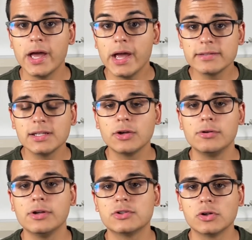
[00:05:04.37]

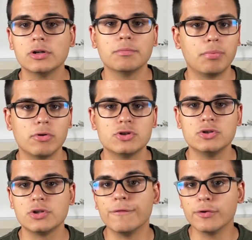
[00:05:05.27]
executing certain
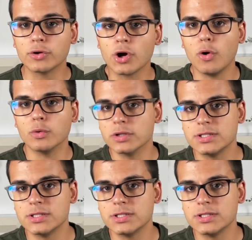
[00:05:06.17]
portions of your code